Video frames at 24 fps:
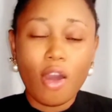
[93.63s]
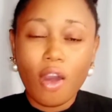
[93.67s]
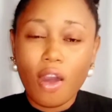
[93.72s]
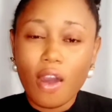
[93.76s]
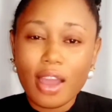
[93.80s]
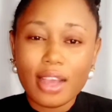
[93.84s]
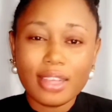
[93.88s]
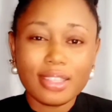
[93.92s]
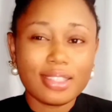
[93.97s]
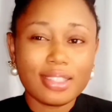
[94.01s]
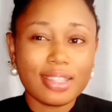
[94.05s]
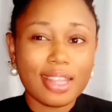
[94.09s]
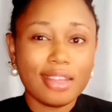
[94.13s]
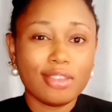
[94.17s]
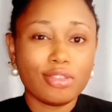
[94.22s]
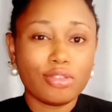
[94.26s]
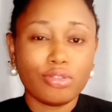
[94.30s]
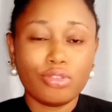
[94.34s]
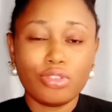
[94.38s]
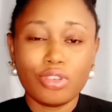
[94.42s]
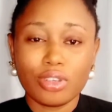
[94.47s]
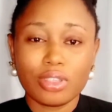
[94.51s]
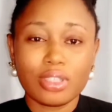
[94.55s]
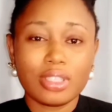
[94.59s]
oils tend to
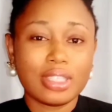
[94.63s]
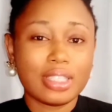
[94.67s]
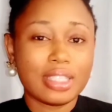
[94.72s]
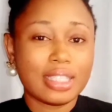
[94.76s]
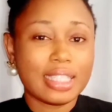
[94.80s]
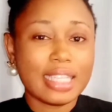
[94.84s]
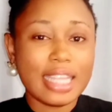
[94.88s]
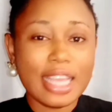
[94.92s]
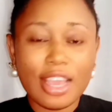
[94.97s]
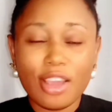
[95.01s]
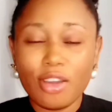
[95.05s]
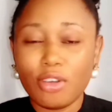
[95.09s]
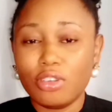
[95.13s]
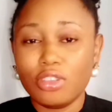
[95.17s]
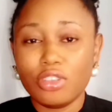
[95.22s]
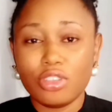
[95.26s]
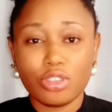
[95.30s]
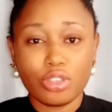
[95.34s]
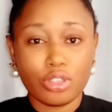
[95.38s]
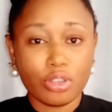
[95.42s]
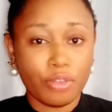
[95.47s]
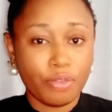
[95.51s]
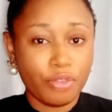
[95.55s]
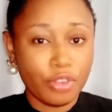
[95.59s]
just stay on the
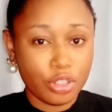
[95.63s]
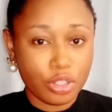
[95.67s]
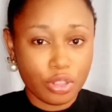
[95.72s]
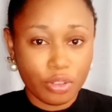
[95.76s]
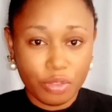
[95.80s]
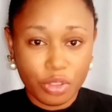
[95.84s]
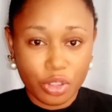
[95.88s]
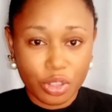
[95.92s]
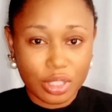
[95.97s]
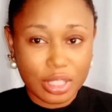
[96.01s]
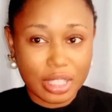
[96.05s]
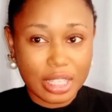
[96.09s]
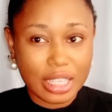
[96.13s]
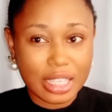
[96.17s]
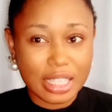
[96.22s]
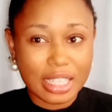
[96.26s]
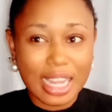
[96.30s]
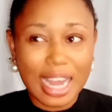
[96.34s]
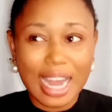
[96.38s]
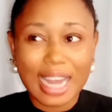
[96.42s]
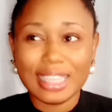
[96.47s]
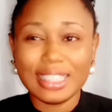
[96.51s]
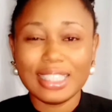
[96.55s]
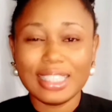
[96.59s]
surface of your skin
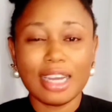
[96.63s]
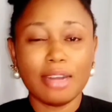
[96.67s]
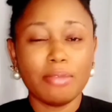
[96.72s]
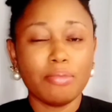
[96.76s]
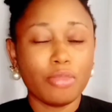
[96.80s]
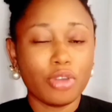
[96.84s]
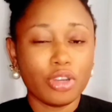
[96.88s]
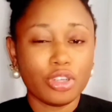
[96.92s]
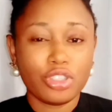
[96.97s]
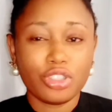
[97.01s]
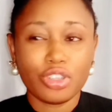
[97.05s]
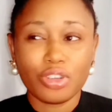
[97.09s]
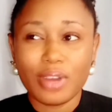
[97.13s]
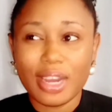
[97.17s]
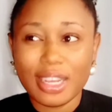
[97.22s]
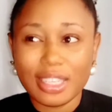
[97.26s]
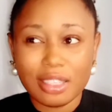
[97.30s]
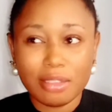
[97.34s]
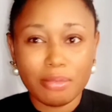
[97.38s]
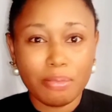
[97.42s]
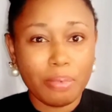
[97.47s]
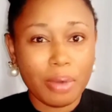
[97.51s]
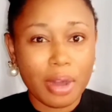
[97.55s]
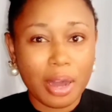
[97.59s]
and their
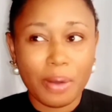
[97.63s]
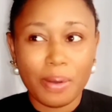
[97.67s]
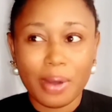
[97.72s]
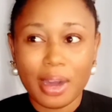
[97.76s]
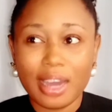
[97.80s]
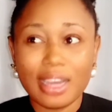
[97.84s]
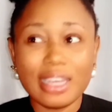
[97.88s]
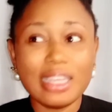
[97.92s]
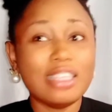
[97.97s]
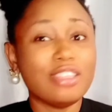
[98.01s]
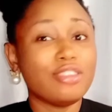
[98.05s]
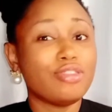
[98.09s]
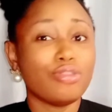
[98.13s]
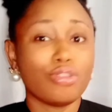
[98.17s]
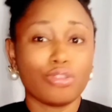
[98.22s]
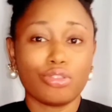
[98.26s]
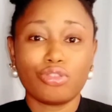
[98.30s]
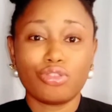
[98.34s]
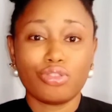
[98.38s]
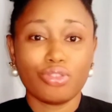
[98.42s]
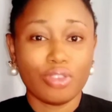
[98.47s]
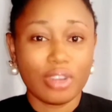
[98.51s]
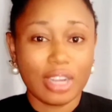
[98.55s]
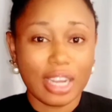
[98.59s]
moisturizing power is not
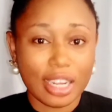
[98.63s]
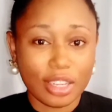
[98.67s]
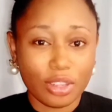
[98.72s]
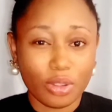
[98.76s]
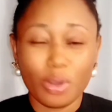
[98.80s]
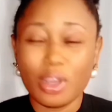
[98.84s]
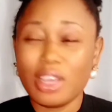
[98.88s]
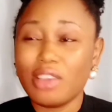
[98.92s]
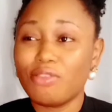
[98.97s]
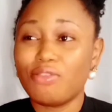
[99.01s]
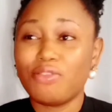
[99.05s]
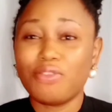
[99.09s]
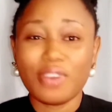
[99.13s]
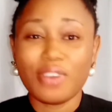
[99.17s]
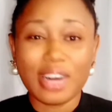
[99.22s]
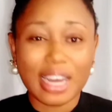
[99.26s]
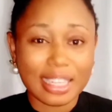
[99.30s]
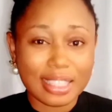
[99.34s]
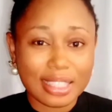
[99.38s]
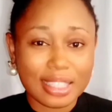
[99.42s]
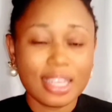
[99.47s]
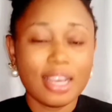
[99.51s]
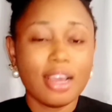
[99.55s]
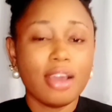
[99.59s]
strong at all. In
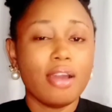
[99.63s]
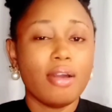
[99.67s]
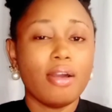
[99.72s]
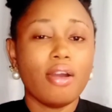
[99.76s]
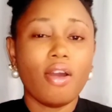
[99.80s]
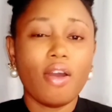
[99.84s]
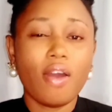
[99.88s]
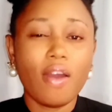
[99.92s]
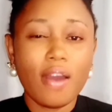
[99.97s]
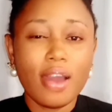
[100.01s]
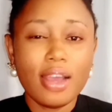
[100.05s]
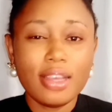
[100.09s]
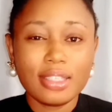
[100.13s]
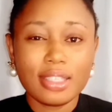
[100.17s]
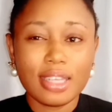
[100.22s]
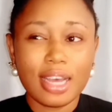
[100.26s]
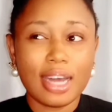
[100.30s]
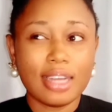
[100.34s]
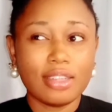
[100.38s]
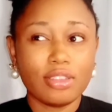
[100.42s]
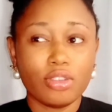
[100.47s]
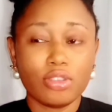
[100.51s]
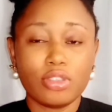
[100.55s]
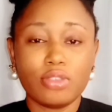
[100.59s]
fact, oils
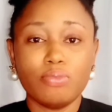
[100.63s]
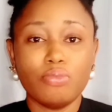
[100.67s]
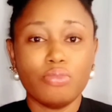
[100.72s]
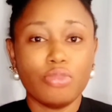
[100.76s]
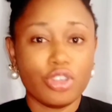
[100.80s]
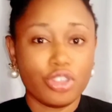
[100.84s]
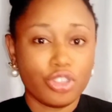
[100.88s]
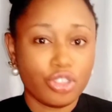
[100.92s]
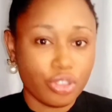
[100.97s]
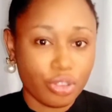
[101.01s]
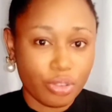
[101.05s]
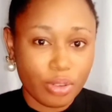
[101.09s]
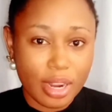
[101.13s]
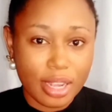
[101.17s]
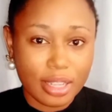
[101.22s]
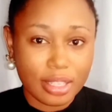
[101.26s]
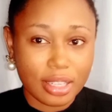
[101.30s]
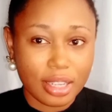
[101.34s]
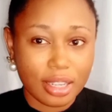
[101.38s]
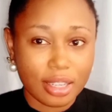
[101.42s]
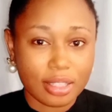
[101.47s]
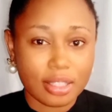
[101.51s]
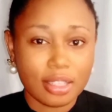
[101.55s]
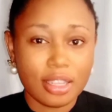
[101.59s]
are not
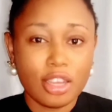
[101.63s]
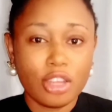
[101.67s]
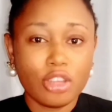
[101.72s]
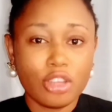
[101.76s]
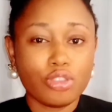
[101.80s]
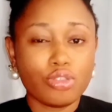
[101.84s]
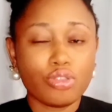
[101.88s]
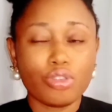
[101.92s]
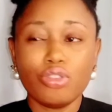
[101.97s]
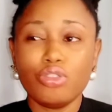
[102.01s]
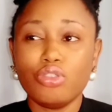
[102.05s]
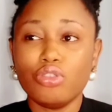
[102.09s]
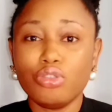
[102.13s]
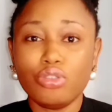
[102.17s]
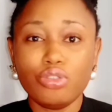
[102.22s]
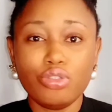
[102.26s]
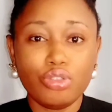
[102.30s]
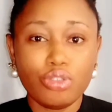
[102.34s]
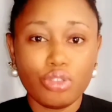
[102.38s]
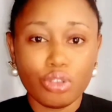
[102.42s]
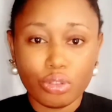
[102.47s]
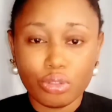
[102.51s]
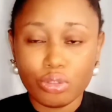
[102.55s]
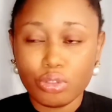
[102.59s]
moisturizers, so you
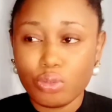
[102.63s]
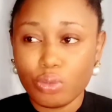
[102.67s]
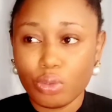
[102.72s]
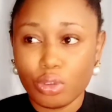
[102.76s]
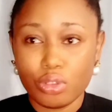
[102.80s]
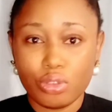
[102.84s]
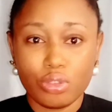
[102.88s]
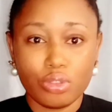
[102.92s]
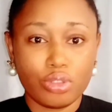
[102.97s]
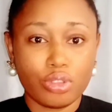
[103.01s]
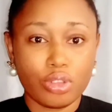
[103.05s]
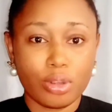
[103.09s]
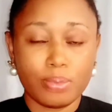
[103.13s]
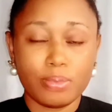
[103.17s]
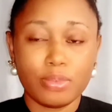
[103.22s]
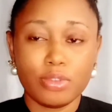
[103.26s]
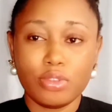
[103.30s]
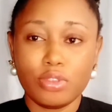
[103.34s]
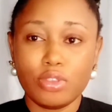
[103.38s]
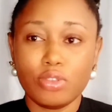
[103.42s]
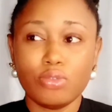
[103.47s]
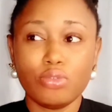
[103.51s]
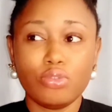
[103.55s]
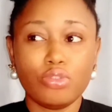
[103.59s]
don't want to
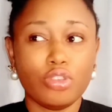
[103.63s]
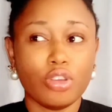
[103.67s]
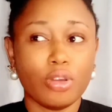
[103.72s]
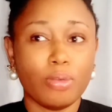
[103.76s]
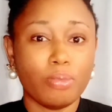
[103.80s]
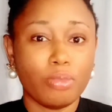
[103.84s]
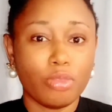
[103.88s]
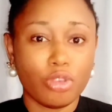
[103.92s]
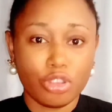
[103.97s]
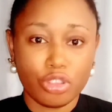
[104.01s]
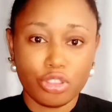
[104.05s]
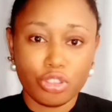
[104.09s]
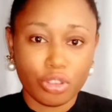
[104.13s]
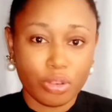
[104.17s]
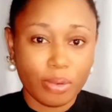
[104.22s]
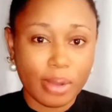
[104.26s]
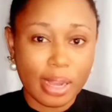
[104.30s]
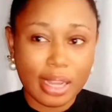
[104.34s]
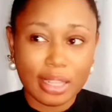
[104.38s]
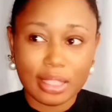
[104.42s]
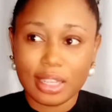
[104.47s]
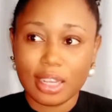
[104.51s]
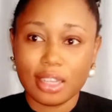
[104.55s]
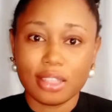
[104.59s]
substitute your
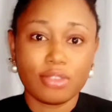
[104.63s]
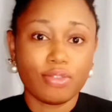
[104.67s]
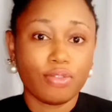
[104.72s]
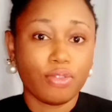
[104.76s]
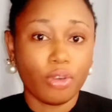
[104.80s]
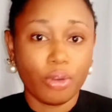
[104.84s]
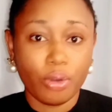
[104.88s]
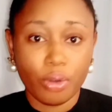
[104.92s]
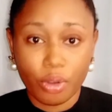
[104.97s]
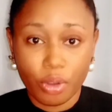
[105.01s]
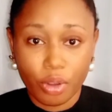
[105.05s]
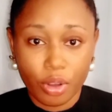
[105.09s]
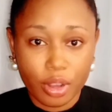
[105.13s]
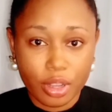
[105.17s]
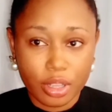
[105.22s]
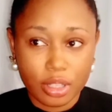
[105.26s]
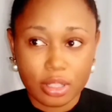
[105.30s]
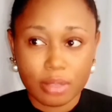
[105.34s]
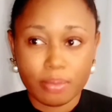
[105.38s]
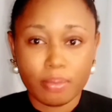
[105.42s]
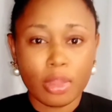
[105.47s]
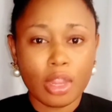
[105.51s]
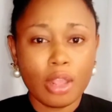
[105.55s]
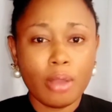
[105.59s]
moisturizers for
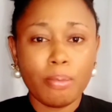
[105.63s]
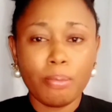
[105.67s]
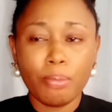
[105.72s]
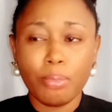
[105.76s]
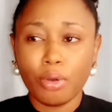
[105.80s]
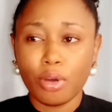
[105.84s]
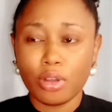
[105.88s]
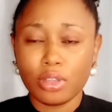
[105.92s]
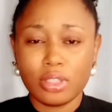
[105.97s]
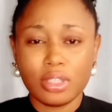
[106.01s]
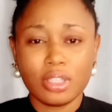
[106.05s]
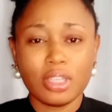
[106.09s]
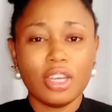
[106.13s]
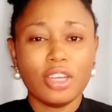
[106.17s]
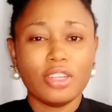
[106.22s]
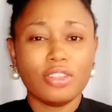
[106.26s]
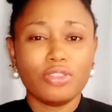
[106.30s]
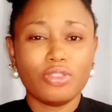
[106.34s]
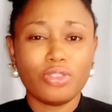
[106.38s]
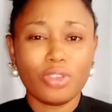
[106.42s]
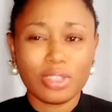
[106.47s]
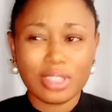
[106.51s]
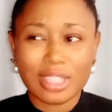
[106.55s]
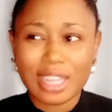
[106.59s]
oils. But
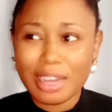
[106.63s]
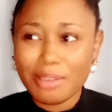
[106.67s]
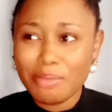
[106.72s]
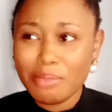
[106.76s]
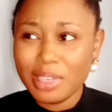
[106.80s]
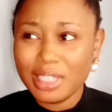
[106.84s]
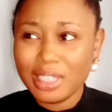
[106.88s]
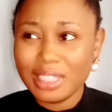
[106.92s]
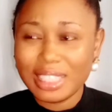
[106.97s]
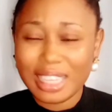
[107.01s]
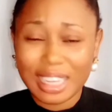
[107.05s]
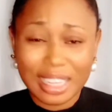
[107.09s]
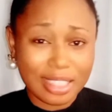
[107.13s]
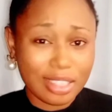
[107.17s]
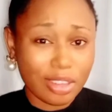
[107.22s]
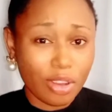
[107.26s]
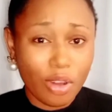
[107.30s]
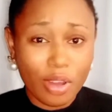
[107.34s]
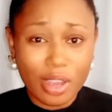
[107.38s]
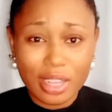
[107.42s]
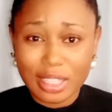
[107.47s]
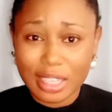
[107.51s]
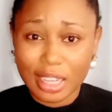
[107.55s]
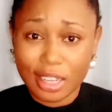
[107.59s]
does that mean that
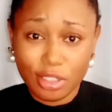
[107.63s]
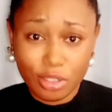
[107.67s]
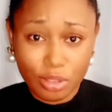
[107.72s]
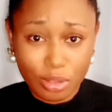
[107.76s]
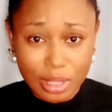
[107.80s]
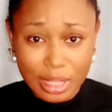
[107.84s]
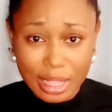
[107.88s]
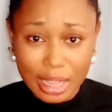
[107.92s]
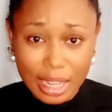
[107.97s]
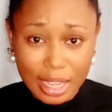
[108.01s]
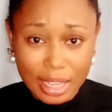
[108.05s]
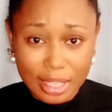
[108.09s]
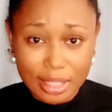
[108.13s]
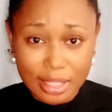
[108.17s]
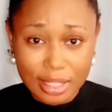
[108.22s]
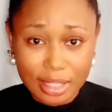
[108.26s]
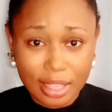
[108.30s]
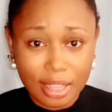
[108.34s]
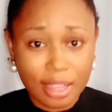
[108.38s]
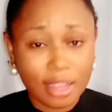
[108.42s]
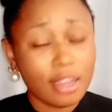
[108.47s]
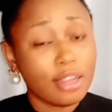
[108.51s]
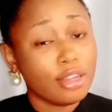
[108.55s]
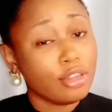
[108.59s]
oils are useless?
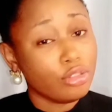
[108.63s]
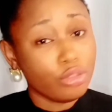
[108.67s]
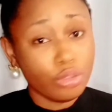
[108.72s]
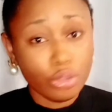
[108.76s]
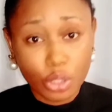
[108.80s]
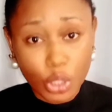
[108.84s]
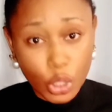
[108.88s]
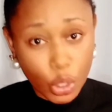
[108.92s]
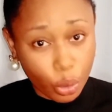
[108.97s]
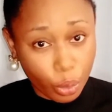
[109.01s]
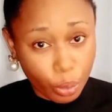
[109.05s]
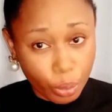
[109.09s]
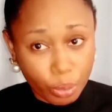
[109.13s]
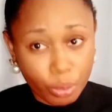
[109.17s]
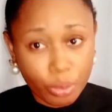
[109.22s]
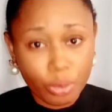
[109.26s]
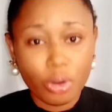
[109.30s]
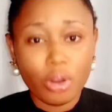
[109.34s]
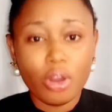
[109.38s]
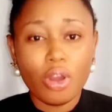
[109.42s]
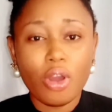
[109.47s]
No.